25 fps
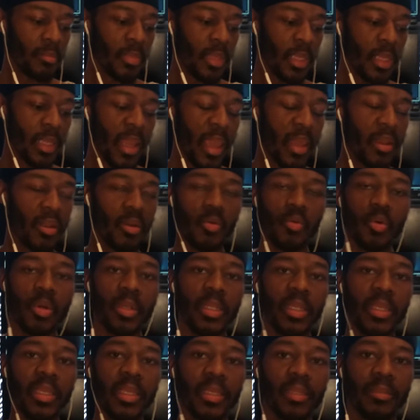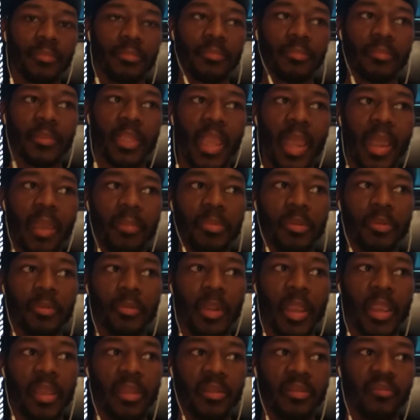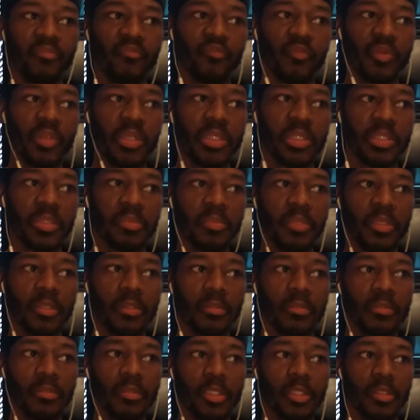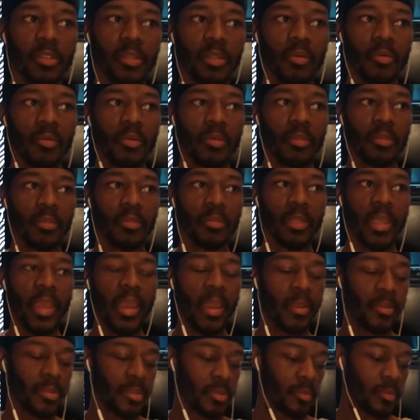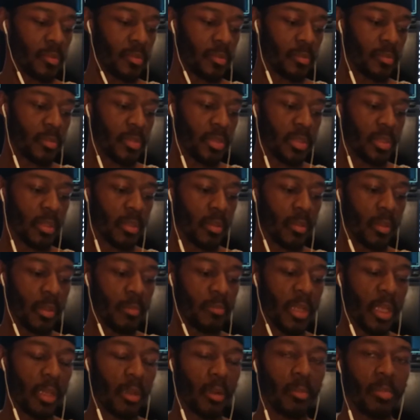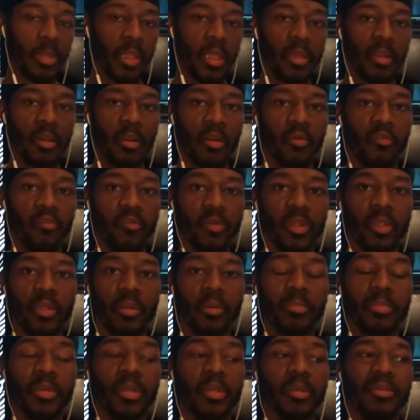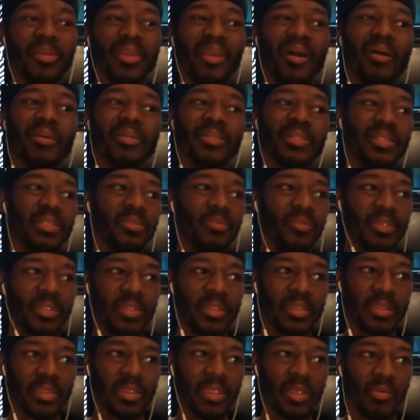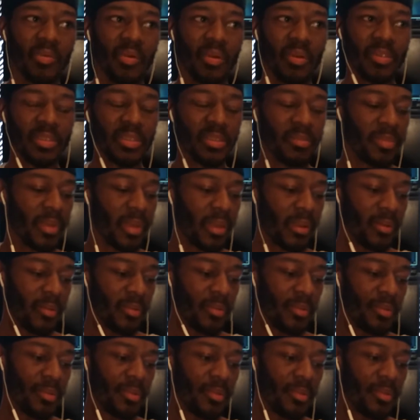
And I don't want to get copyright infringement, you know, or hassled. So I'm not going to play the whole video. But y'all see what this Negro is about.